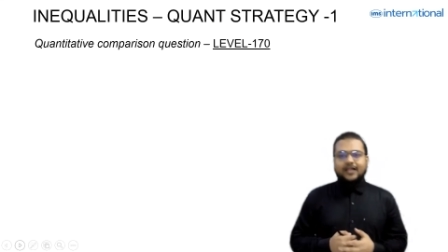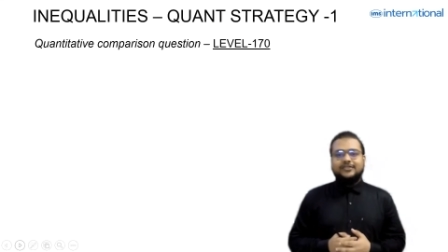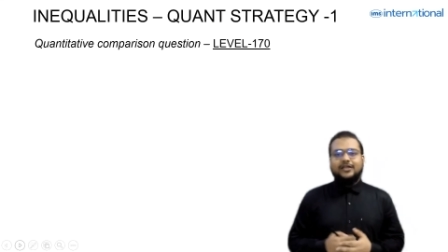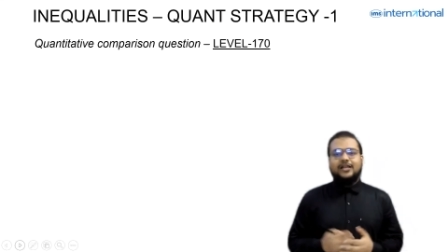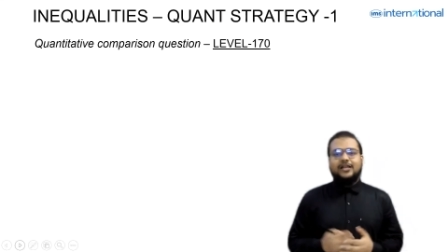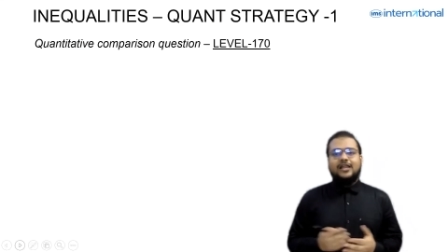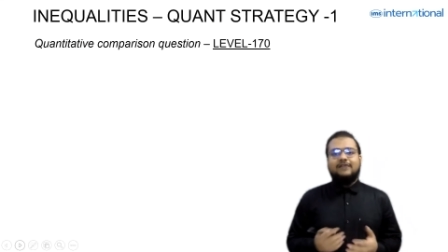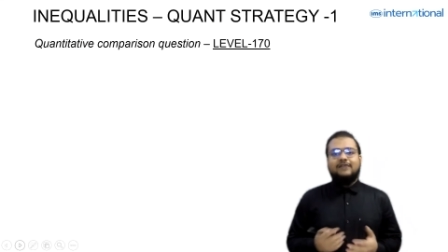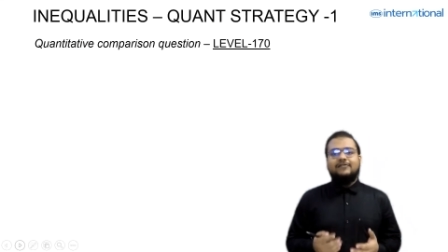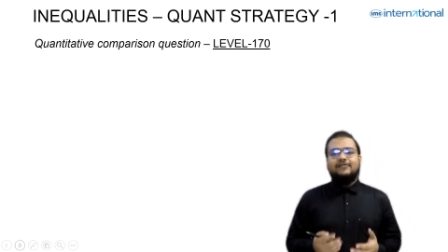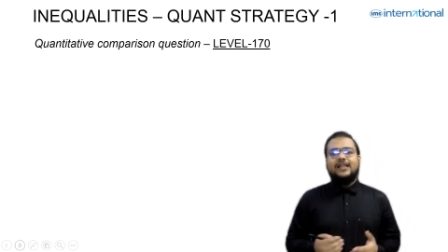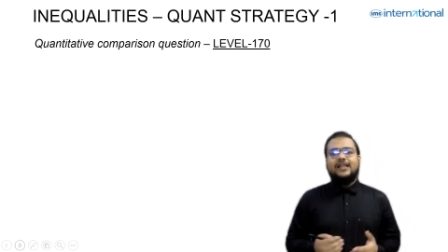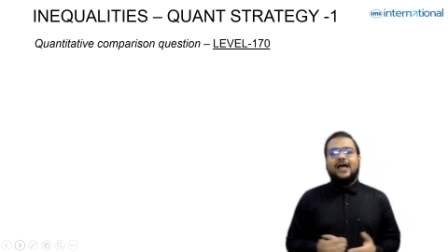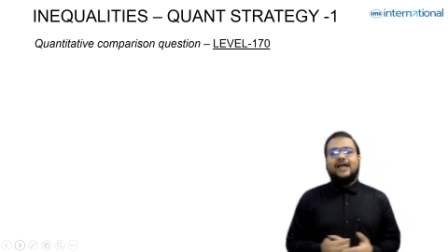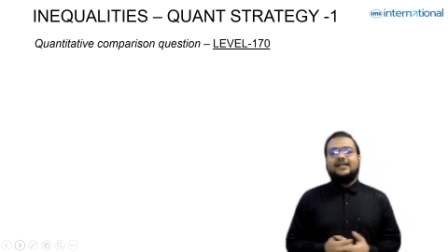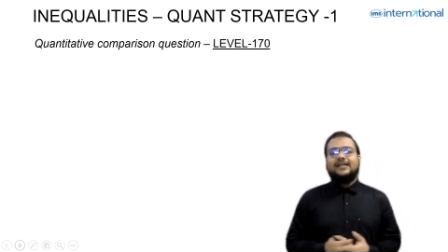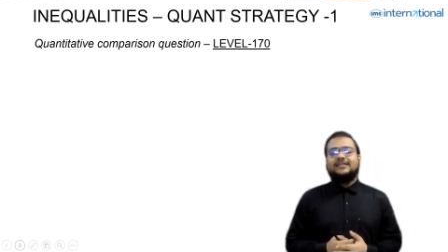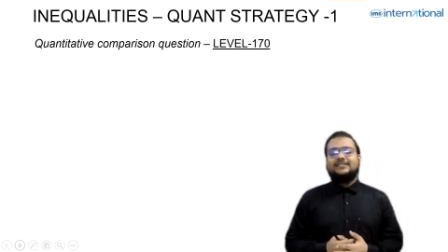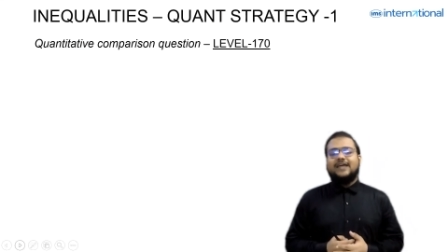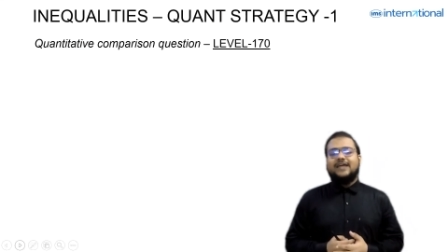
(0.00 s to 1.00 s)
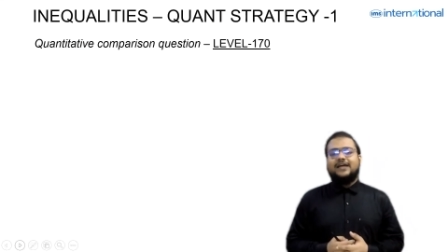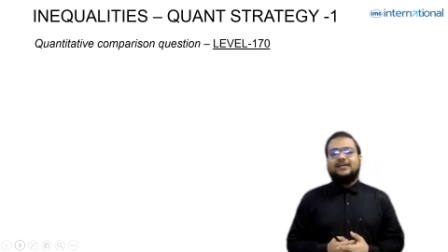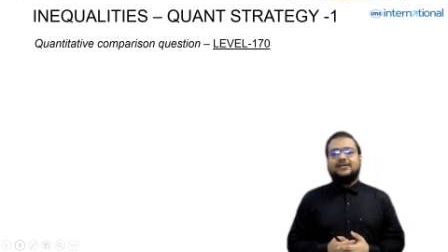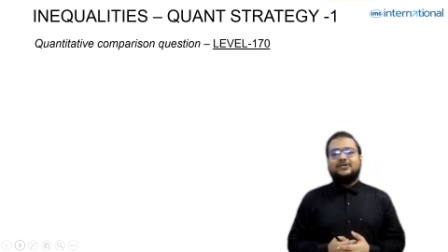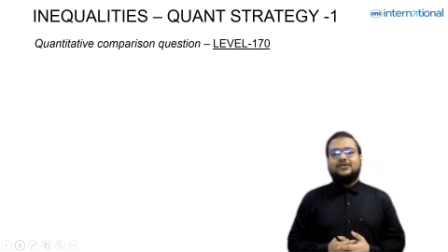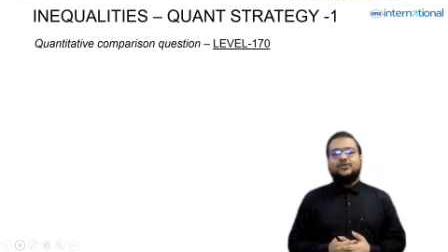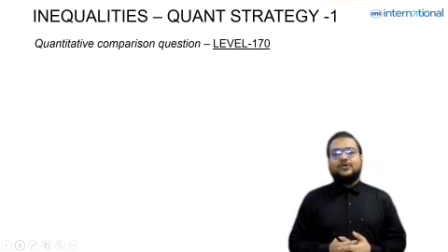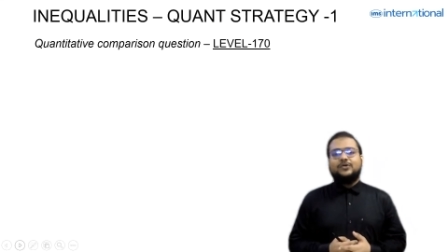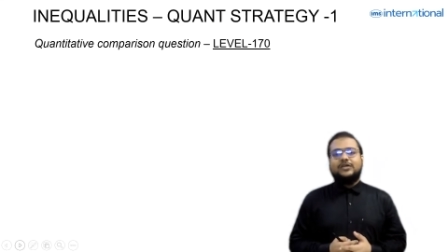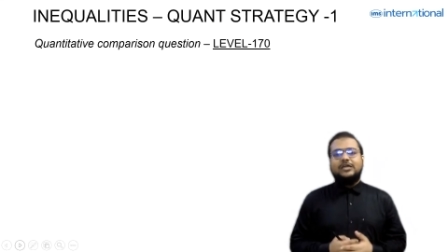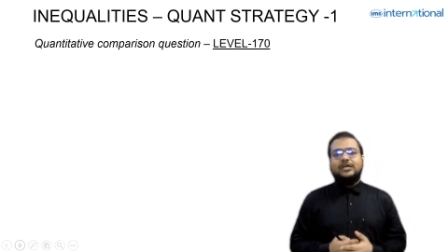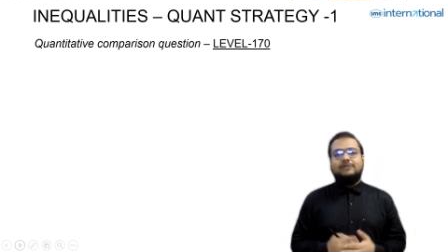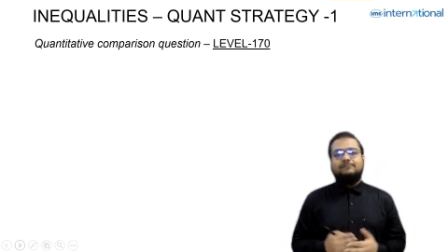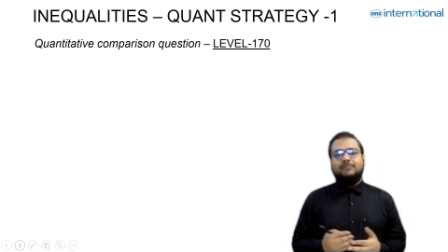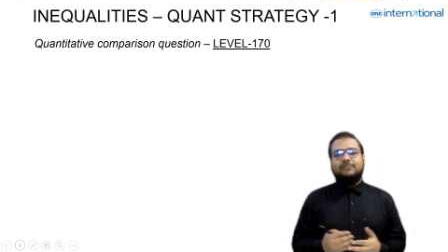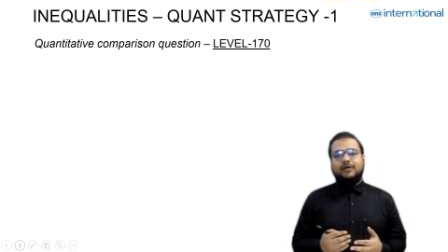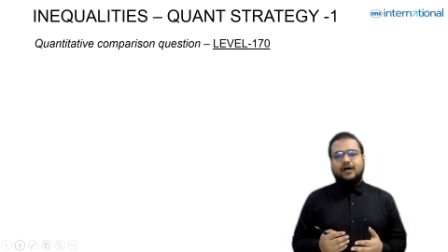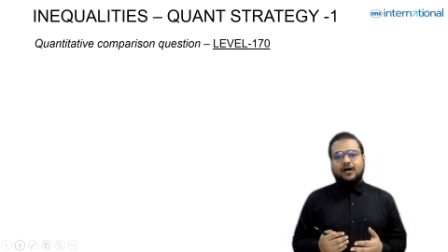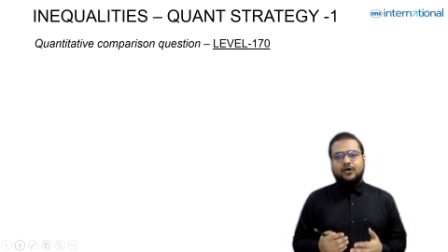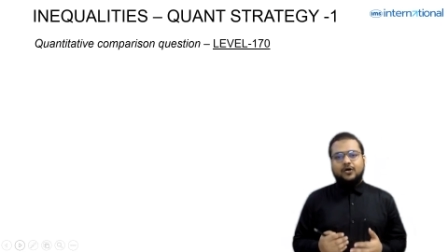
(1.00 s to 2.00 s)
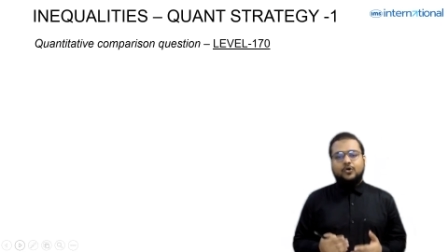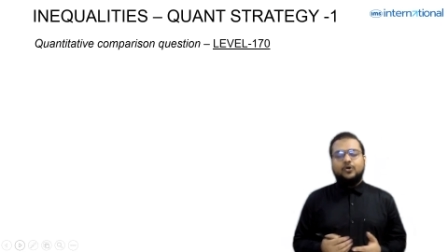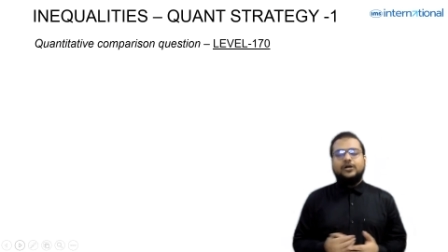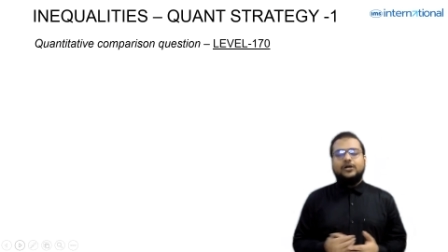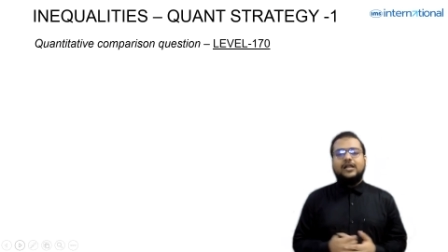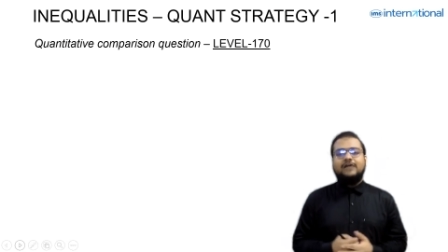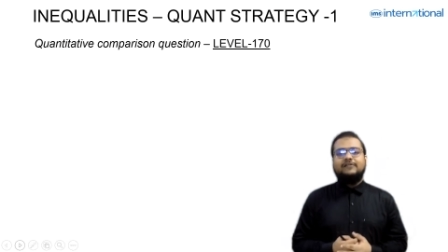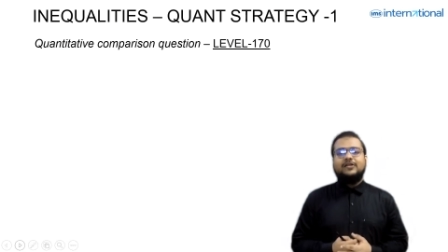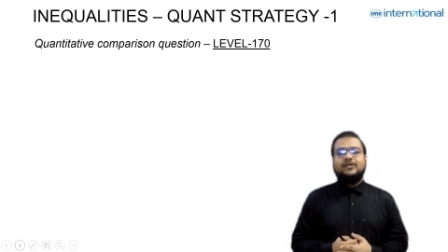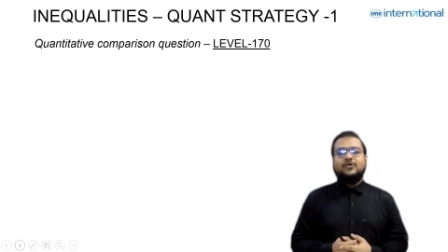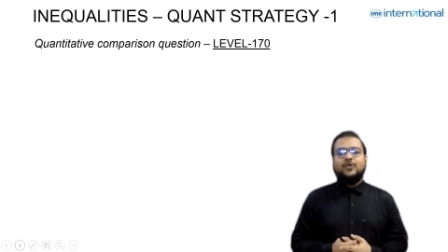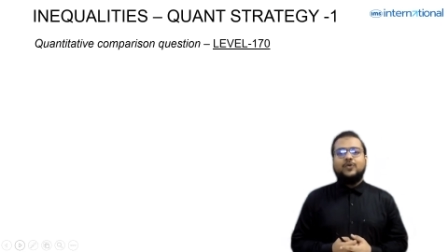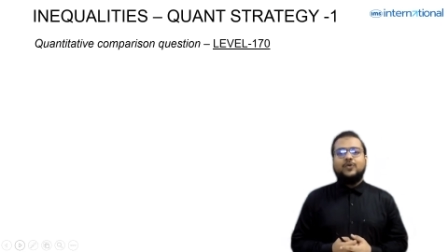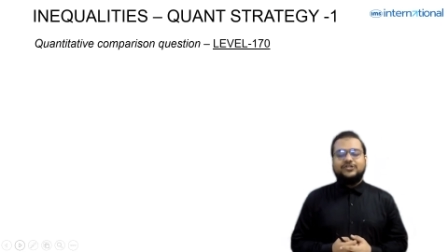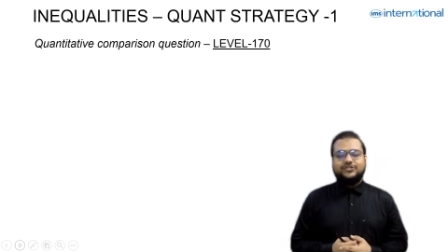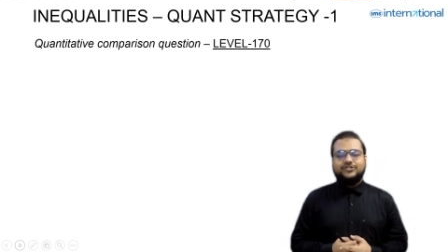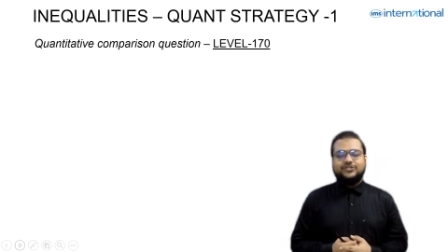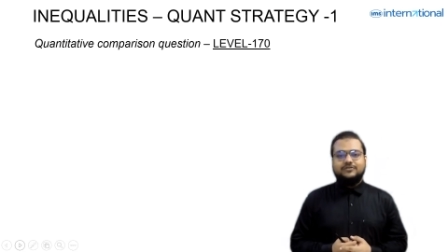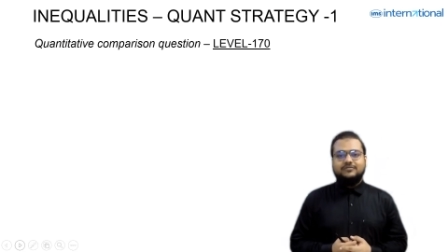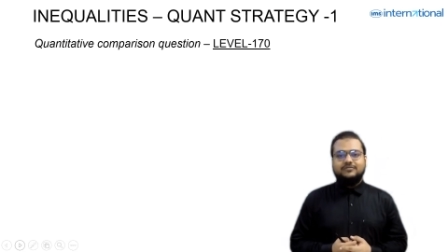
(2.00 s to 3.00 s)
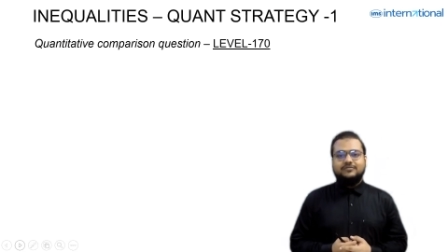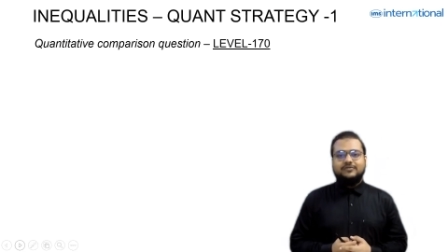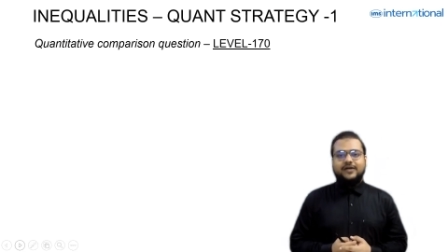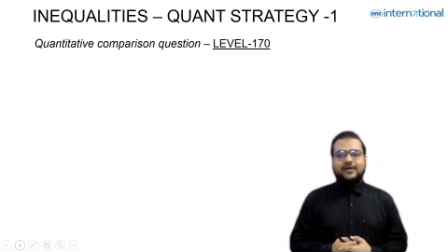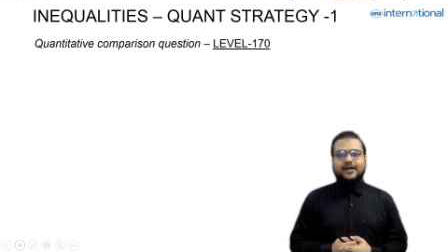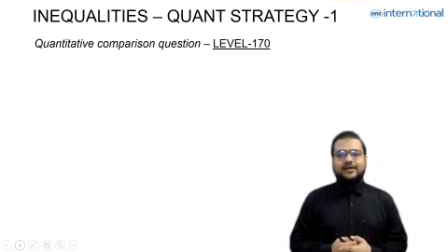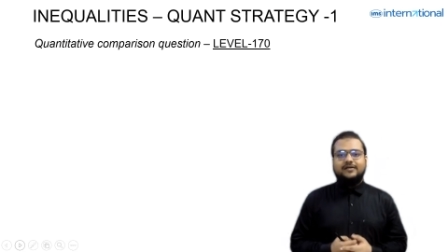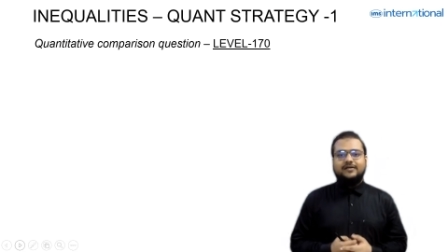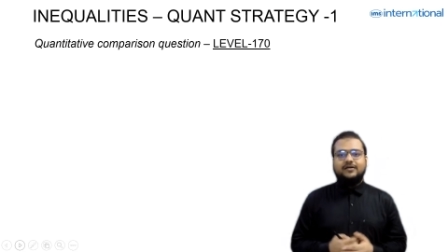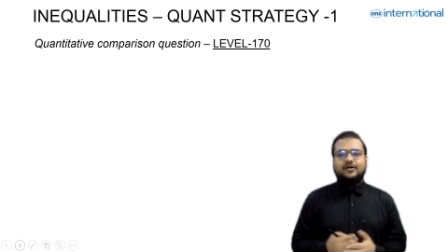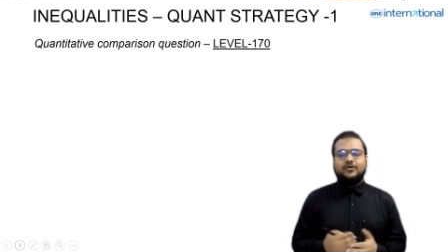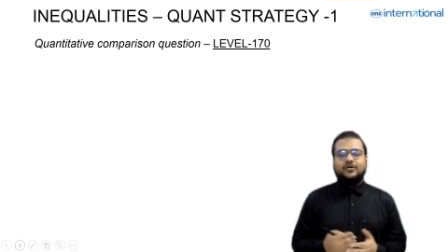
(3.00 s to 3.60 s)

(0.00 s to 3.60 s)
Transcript: The level I decided to keep a good level question, right?